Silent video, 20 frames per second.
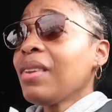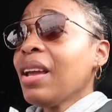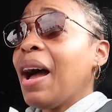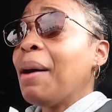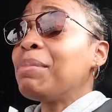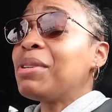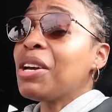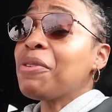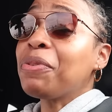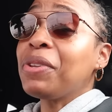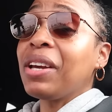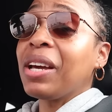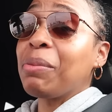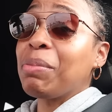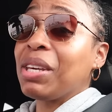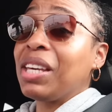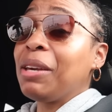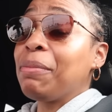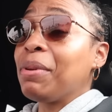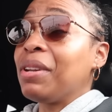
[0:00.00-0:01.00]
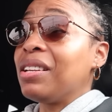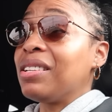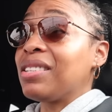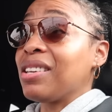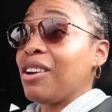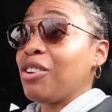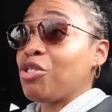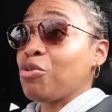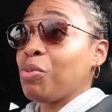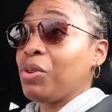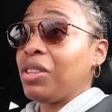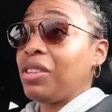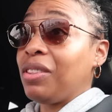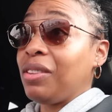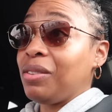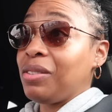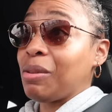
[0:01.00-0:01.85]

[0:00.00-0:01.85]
I'm definitely gonna be keeping in touch with